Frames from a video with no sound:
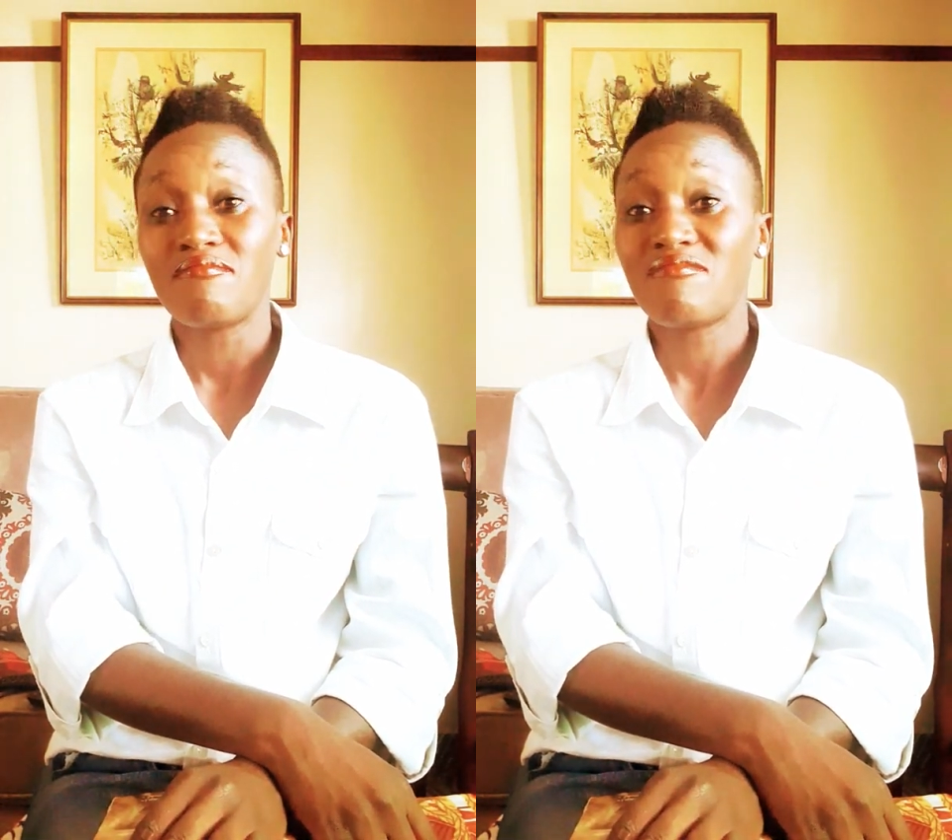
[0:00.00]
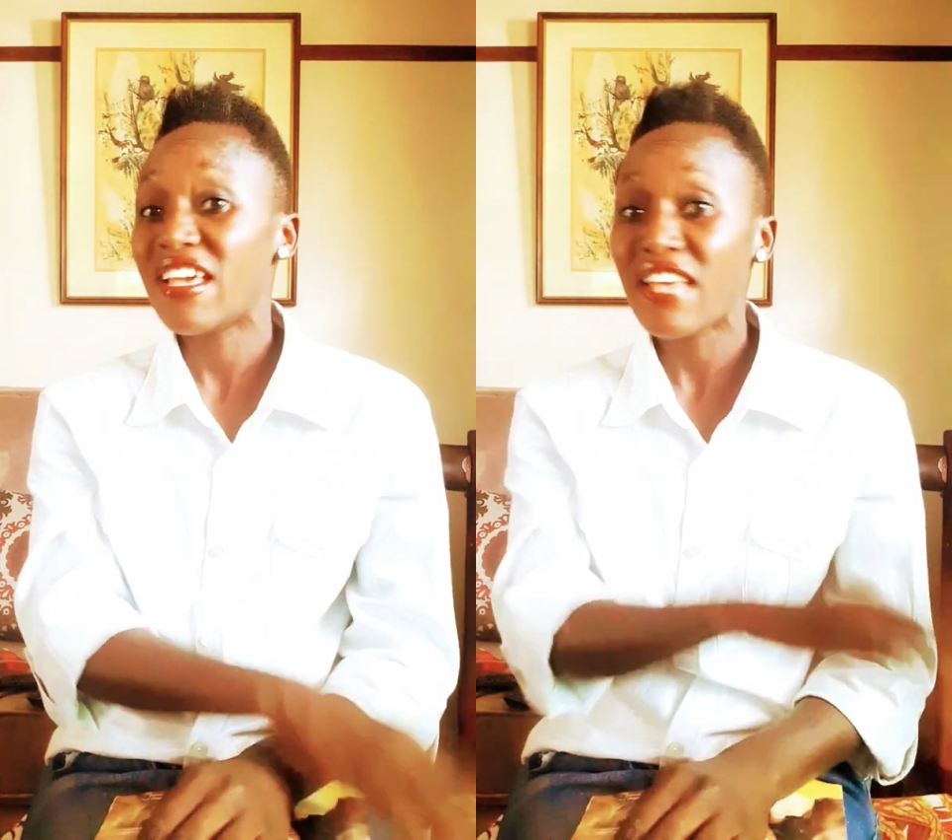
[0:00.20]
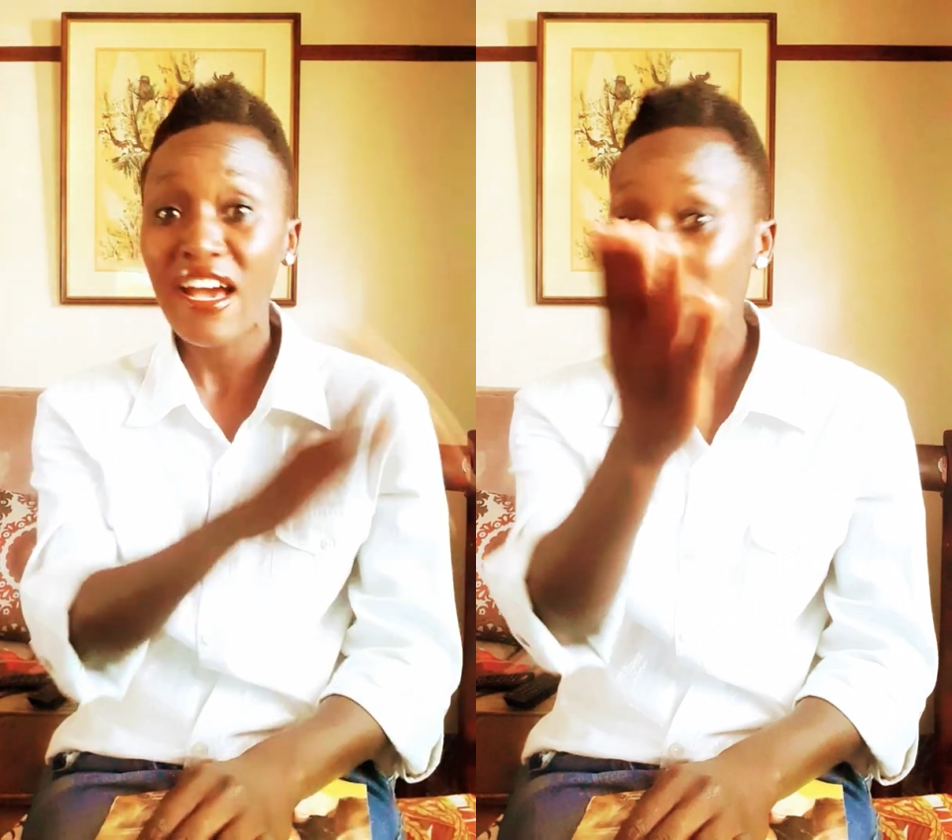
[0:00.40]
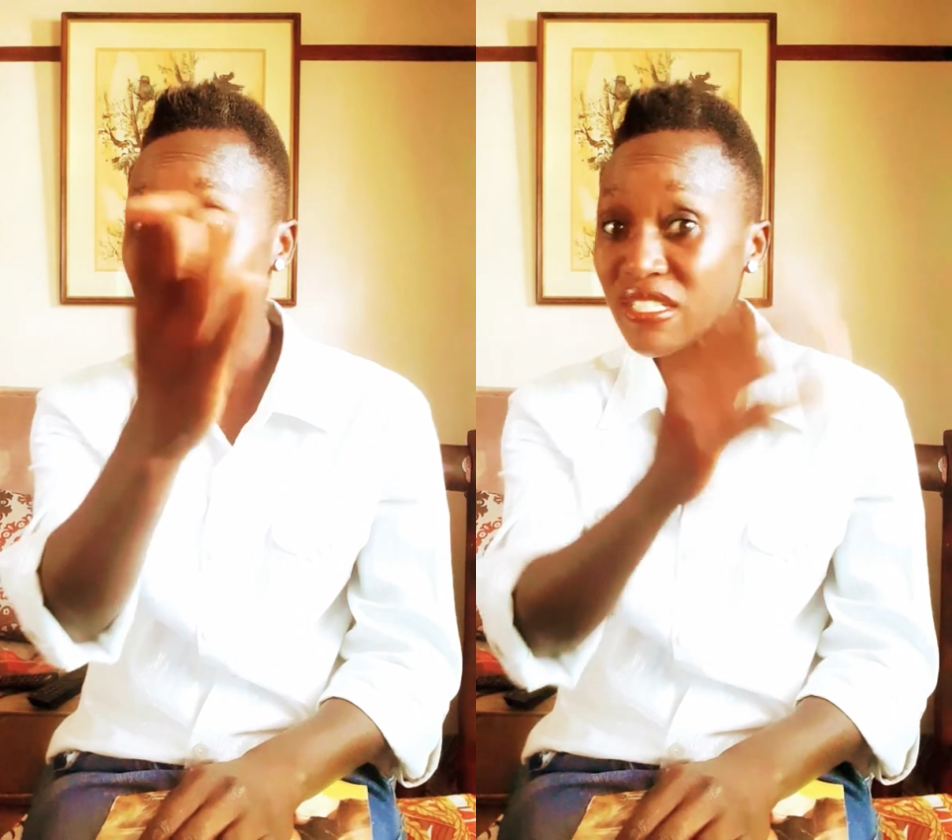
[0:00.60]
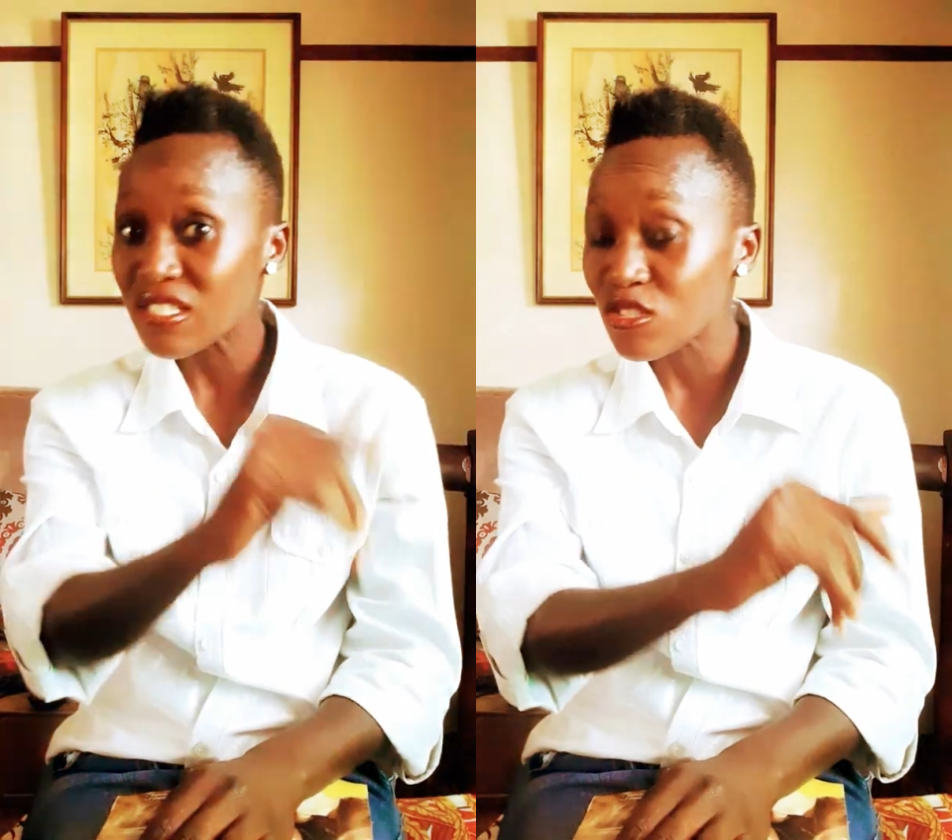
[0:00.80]
Their
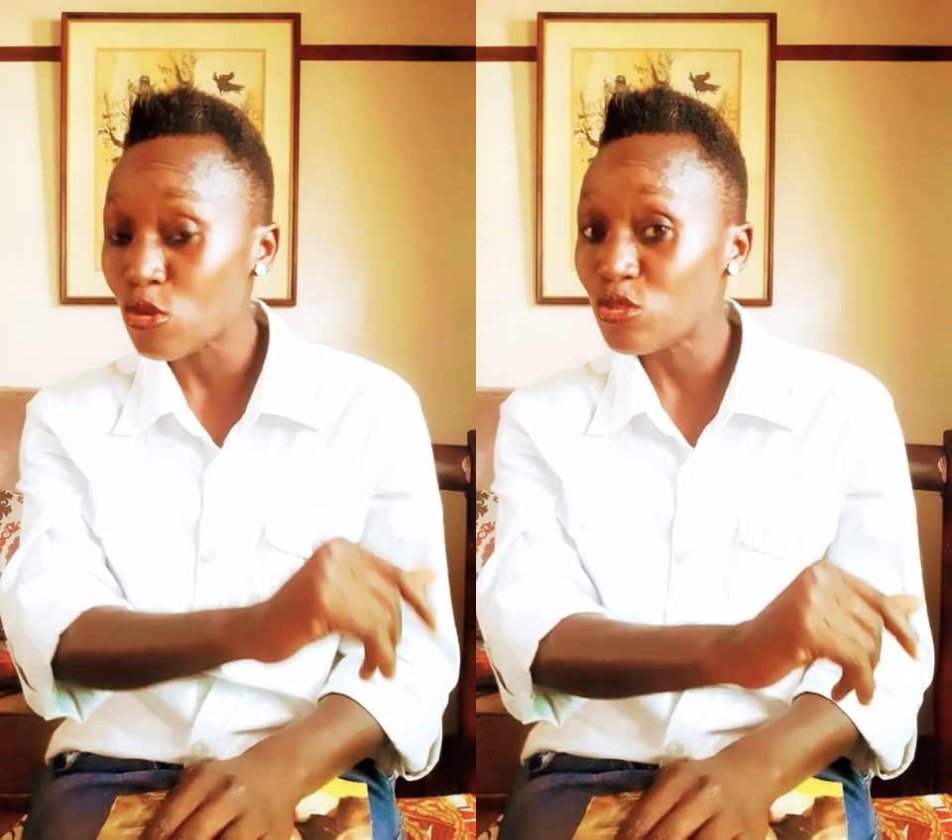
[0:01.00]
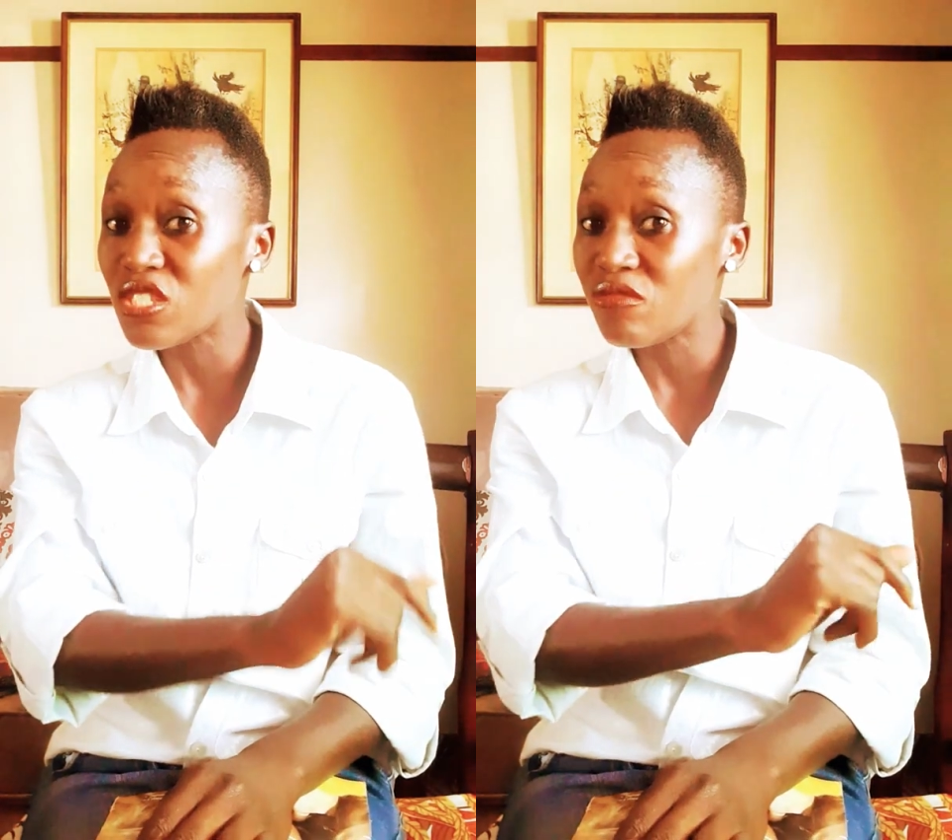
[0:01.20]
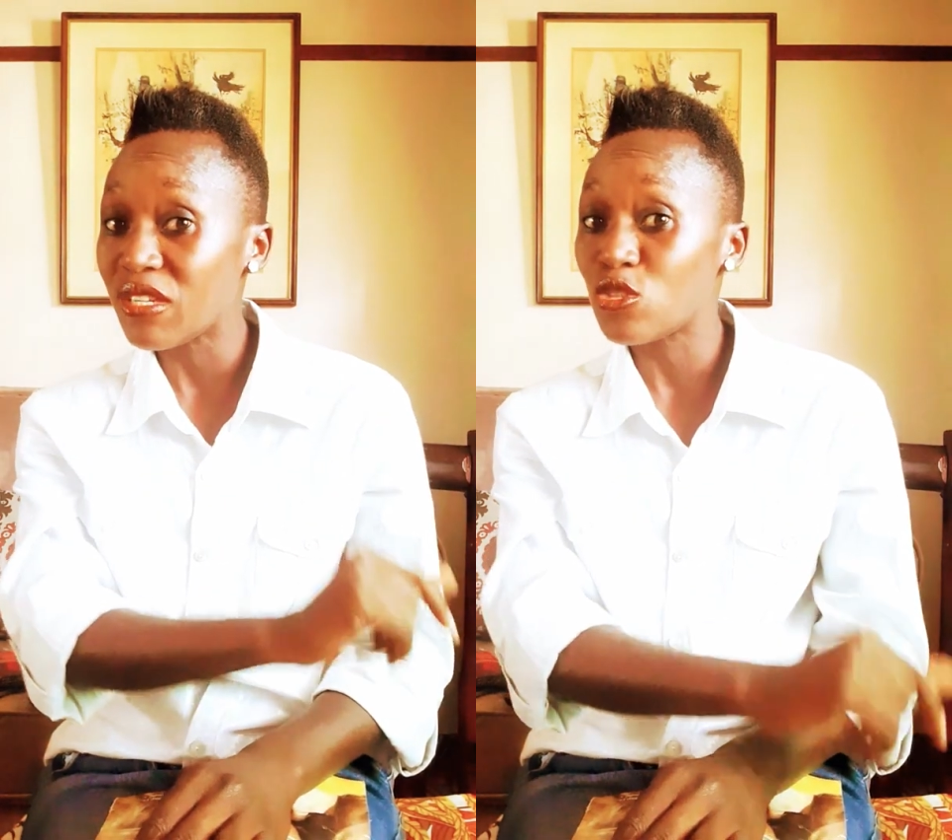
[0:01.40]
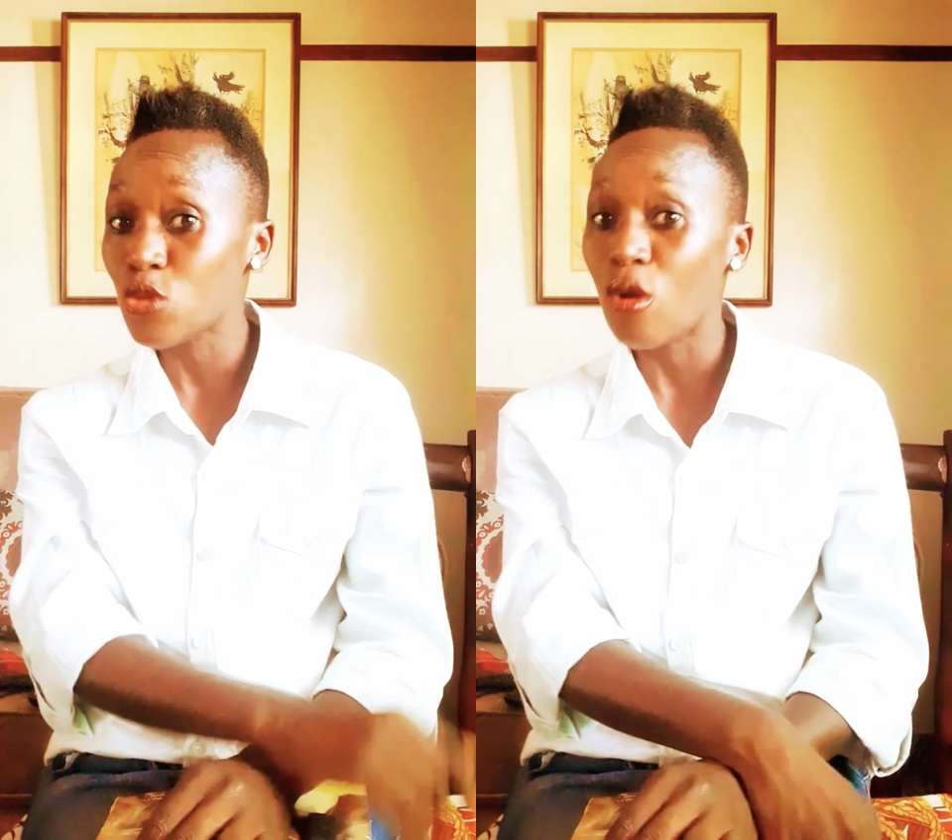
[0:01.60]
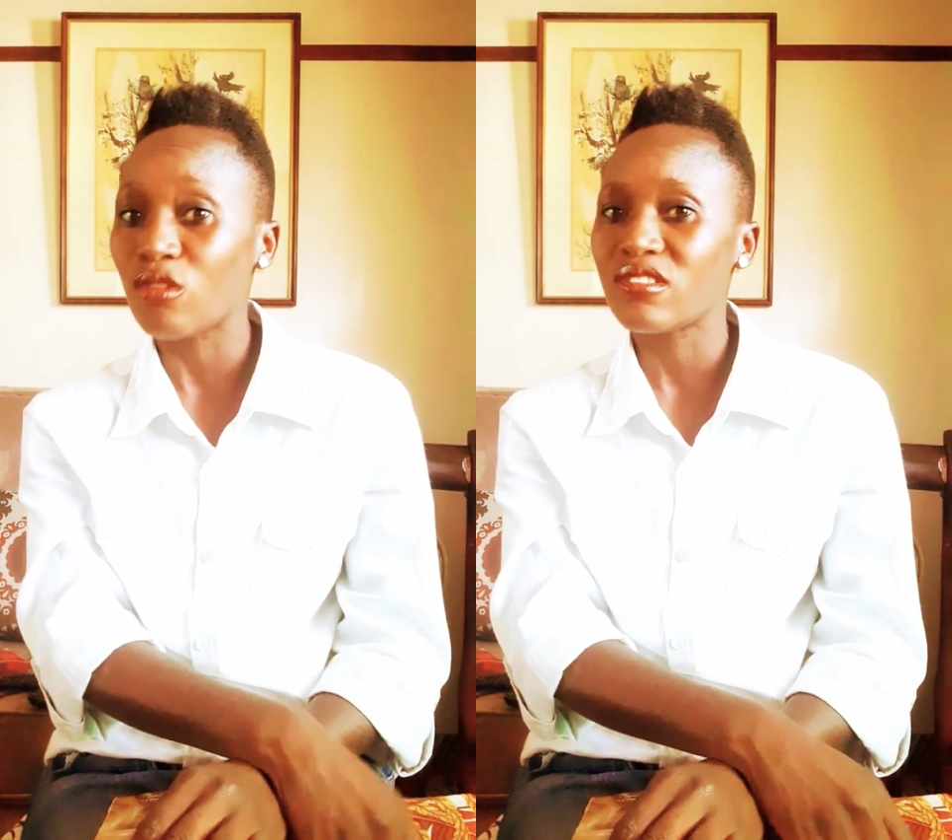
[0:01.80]
husbands don't even
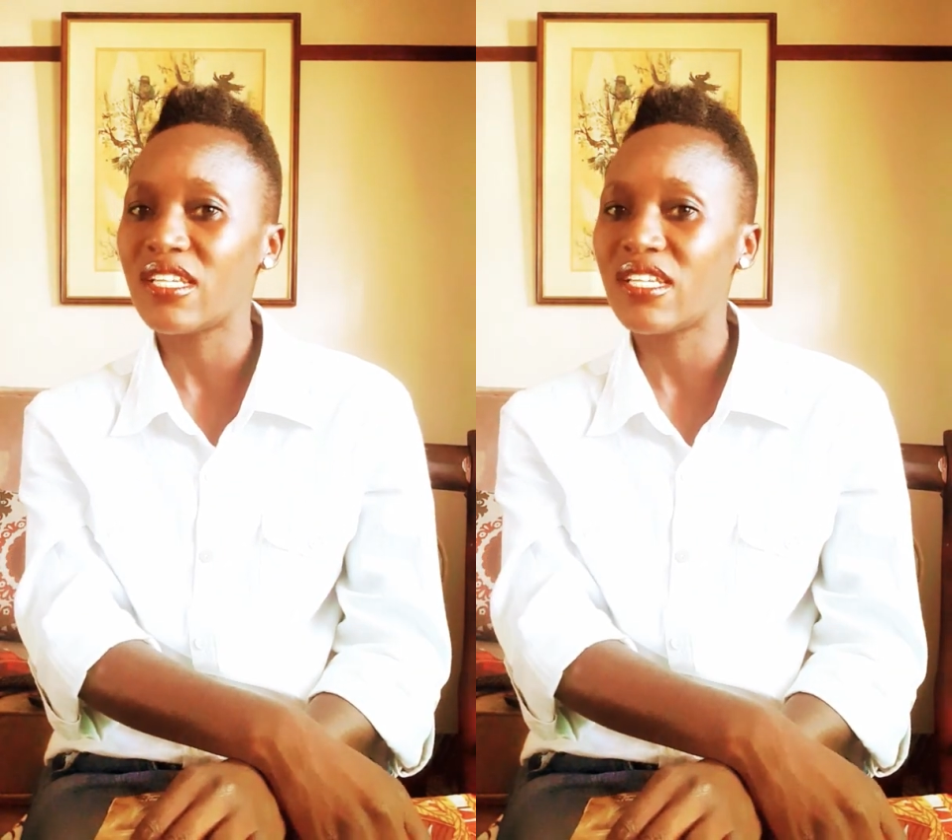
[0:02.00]
talk.